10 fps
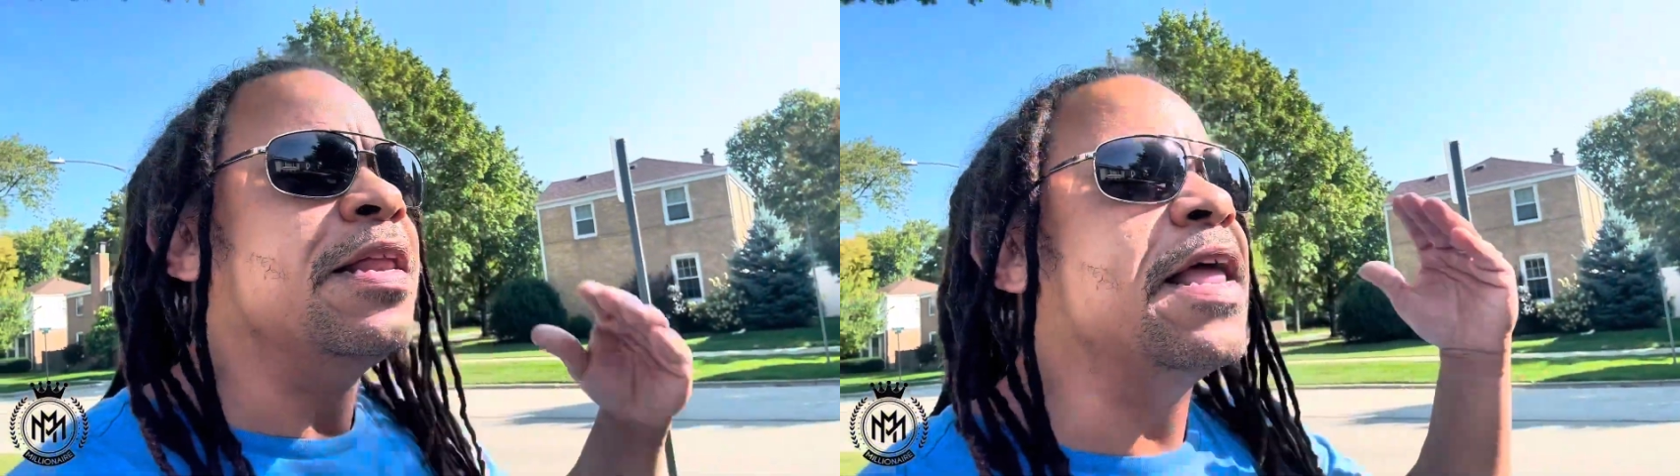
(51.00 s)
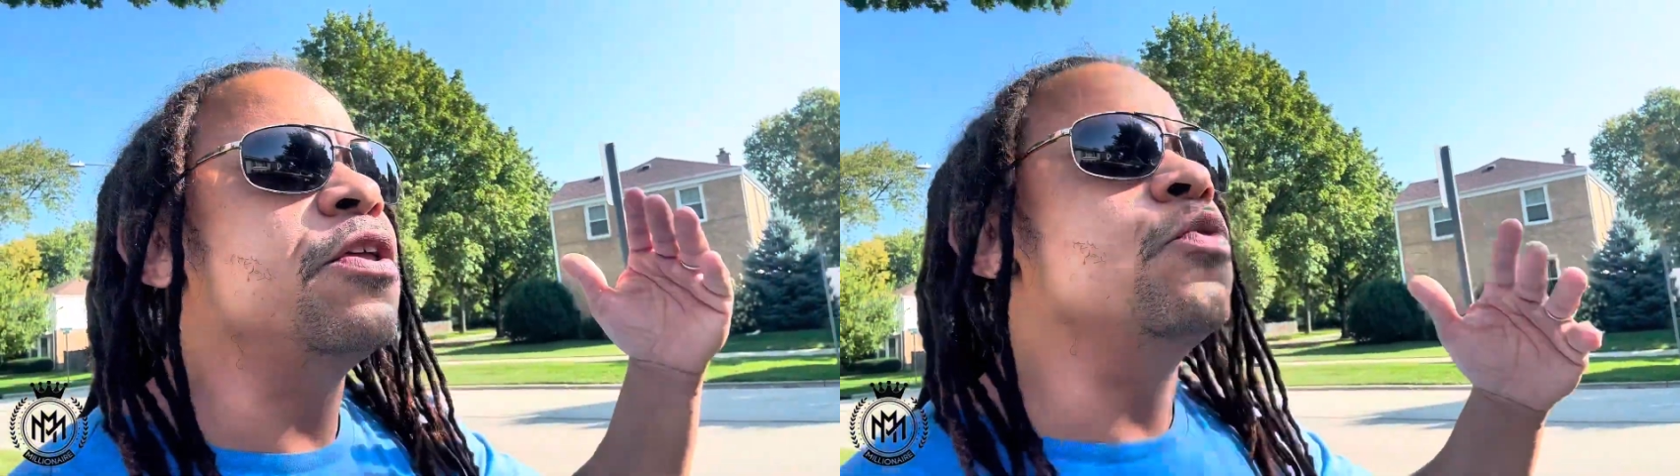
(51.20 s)

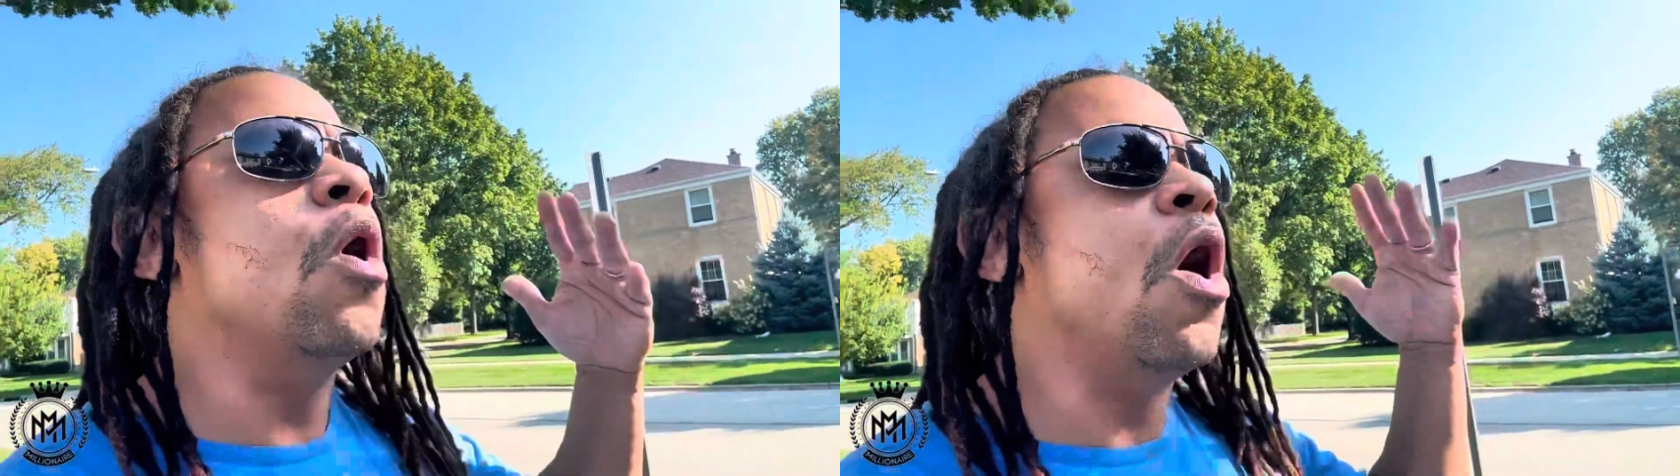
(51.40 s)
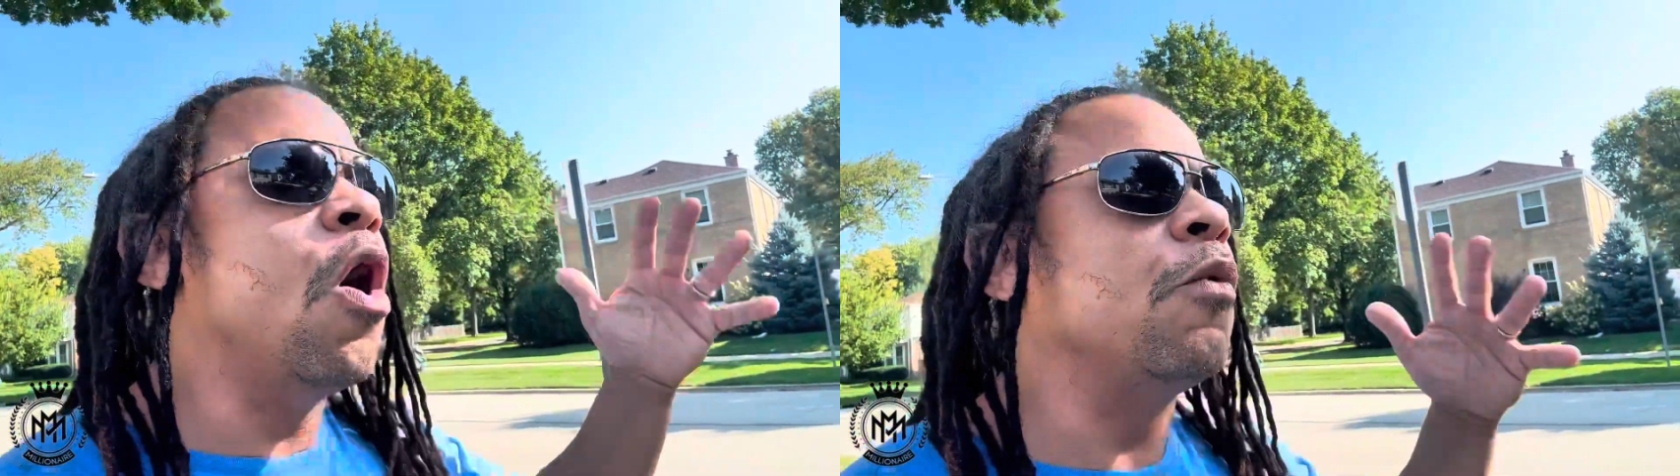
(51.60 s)
that you
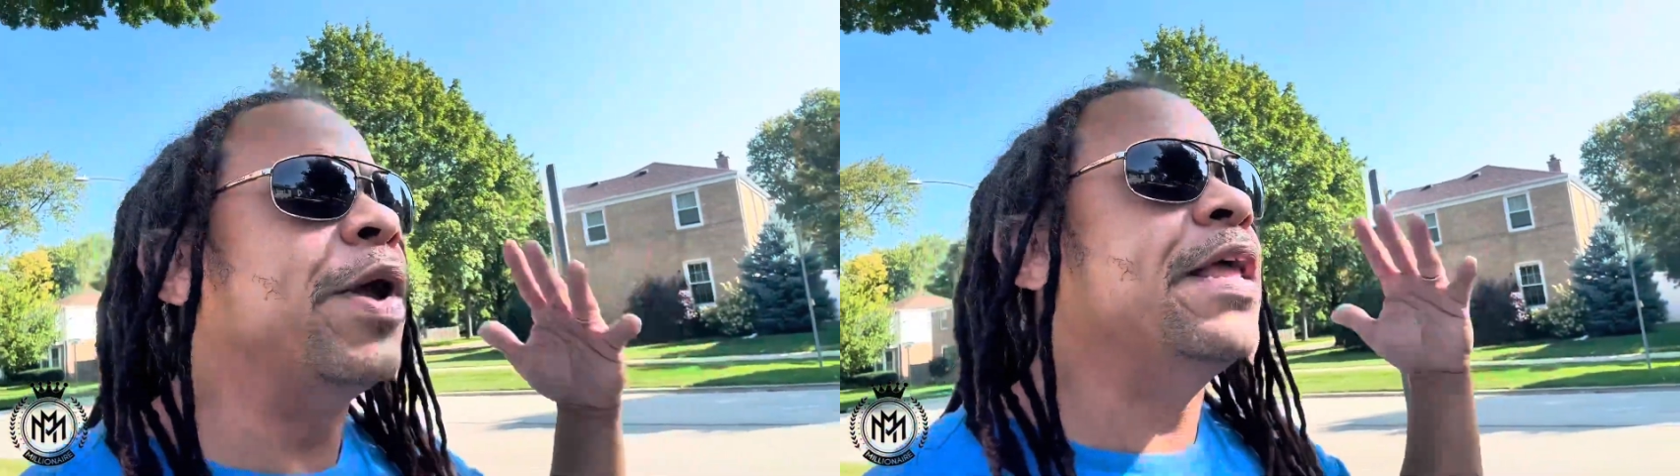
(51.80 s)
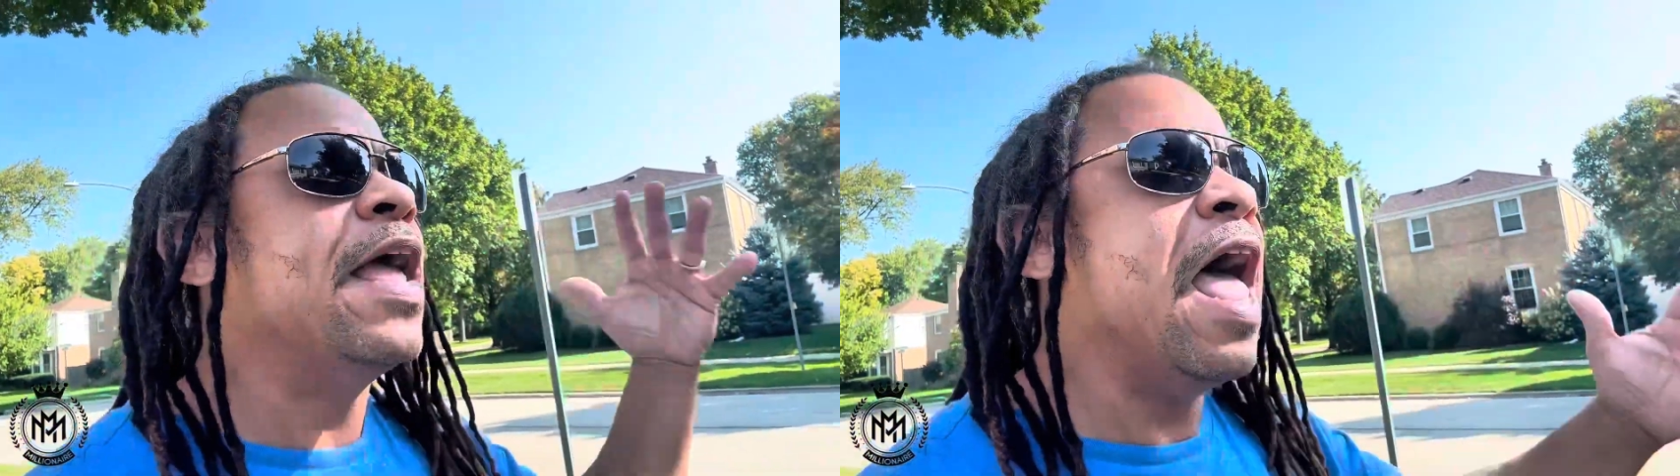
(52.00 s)

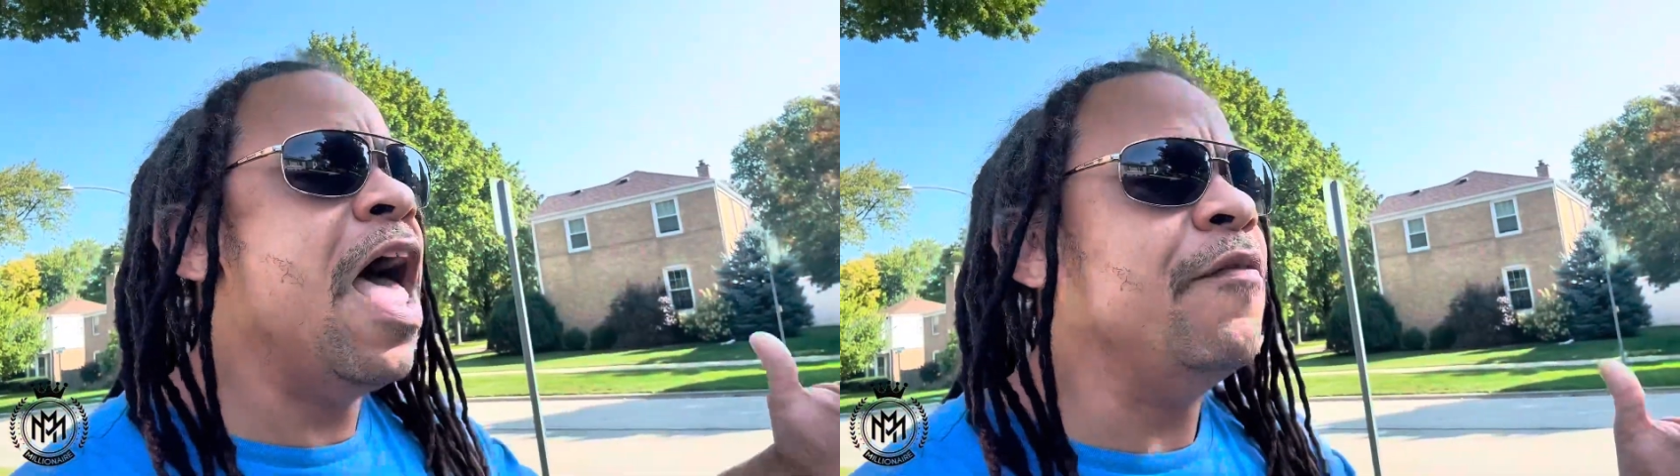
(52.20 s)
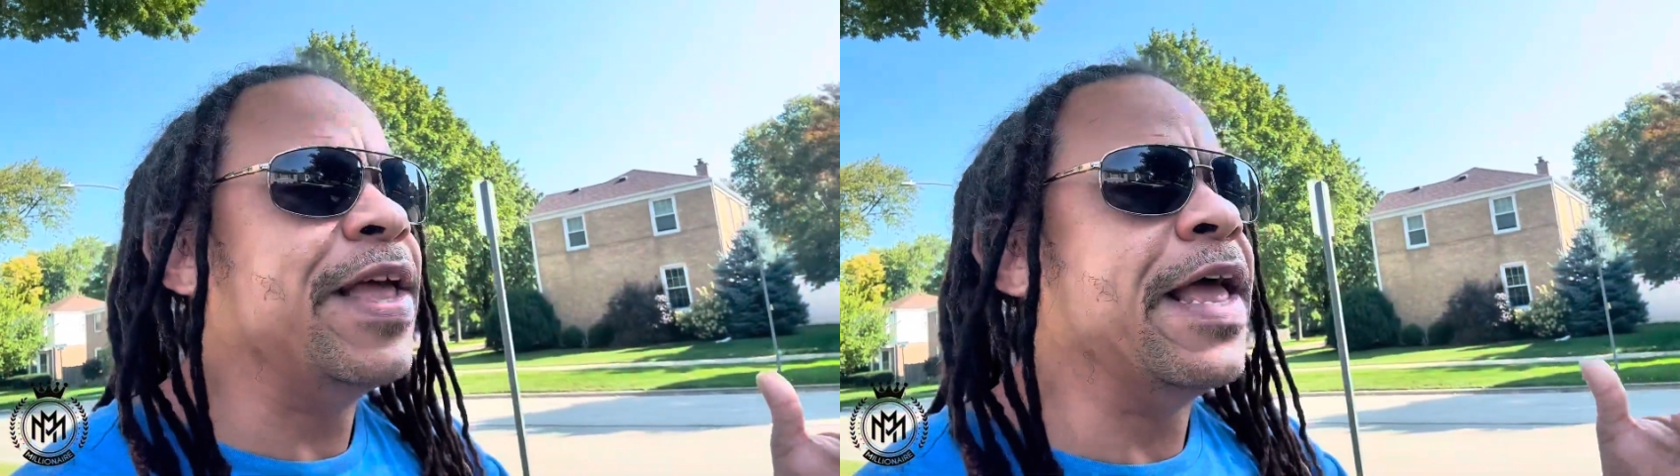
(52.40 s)
already
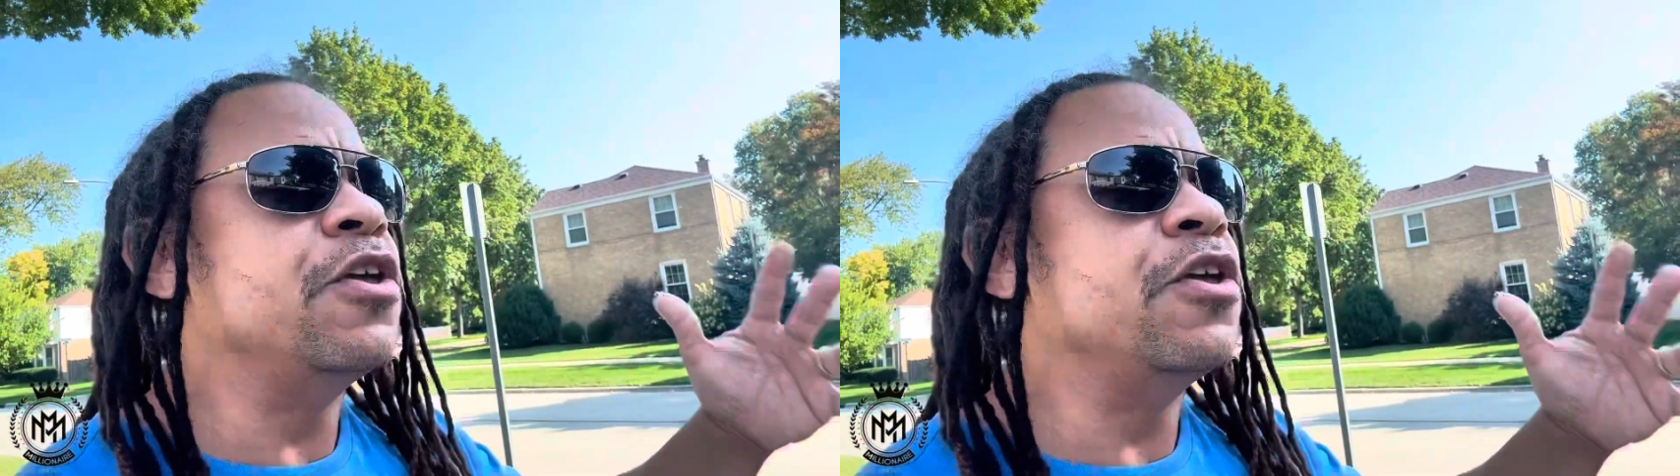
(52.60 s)
have it